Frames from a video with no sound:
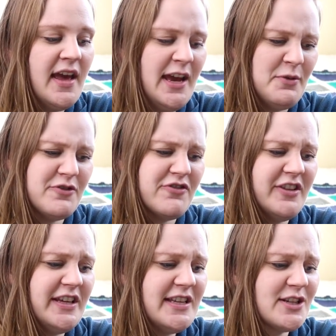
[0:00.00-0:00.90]
It was
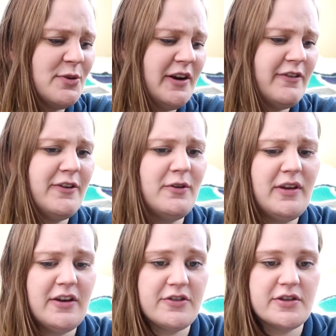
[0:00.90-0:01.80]
released quite a few
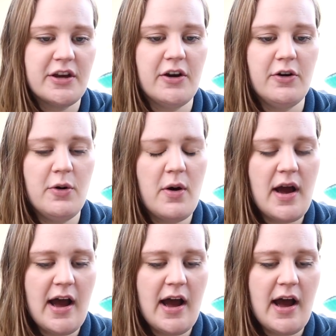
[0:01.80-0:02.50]
years ago,